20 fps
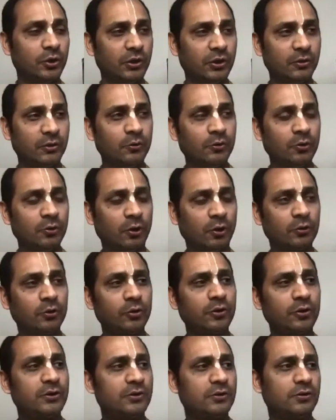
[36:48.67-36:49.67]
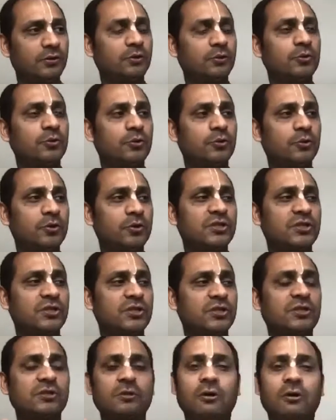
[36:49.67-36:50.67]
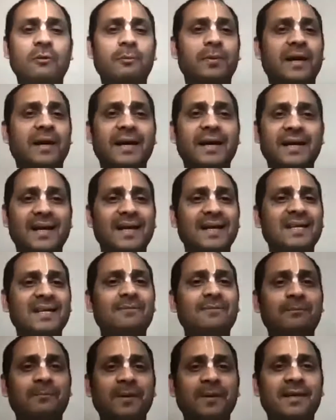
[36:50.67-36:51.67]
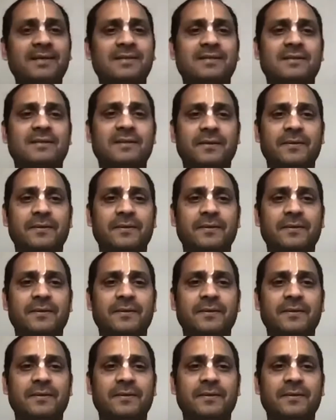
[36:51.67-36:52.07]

would not used to stop at any place.